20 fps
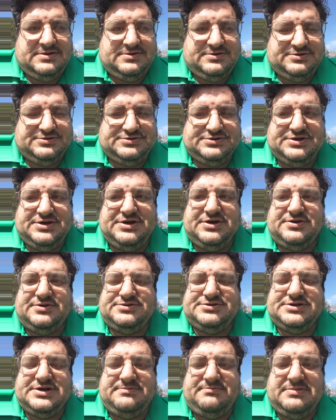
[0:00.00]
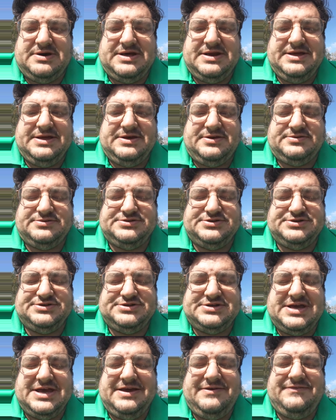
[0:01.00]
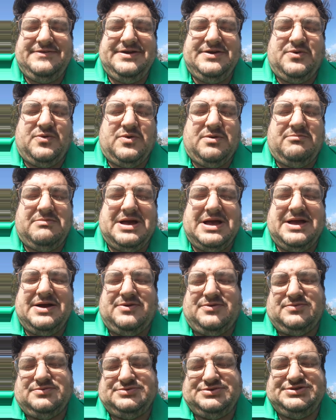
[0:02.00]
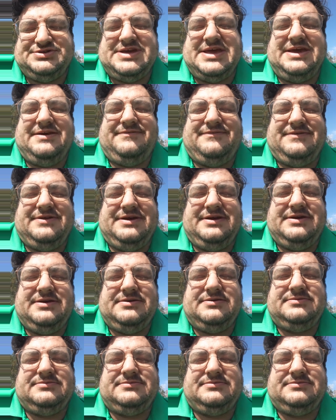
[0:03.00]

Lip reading: to secure somebody else's safety or my own safety.